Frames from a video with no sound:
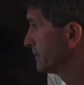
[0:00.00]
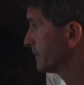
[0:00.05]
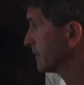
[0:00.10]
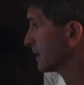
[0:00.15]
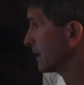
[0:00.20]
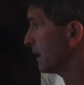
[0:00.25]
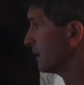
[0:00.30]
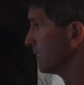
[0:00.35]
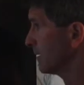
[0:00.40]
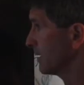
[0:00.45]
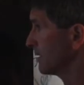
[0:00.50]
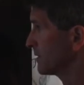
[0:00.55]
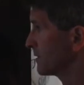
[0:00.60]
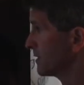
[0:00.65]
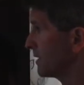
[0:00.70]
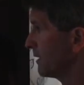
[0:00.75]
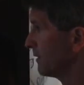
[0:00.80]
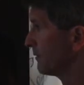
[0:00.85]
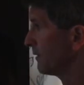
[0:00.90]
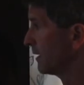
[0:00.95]
Again, you can
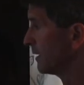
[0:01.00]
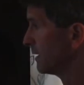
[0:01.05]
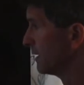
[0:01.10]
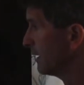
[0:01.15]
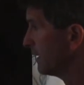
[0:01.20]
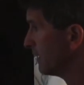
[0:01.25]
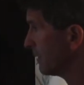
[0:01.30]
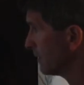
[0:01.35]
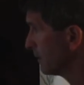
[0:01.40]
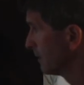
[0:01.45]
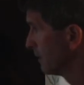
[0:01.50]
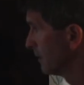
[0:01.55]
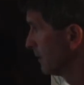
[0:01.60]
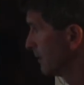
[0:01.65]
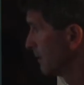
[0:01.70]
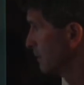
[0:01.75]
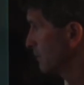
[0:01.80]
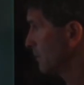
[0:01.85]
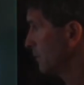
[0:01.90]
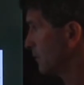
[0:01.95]
see it right here.
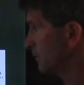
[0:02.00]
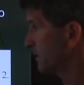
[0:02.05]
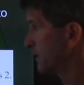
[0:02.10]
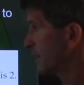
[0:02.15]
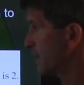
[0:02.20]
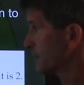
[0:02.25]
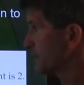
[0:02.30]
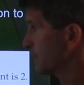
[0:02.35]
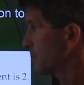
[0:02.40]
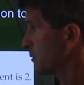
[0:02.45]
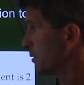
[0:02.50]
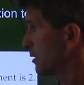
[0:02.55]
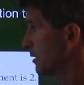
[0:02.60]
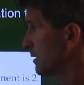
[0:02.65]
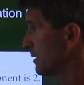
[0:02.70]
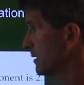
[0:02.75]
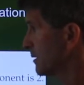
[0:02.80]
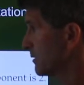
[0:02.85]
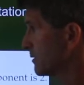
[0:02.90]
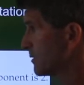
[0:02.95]
Move the decimal
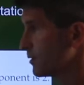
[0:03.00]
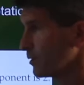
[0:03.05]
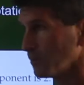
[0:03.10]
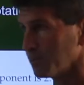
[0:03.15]
point 2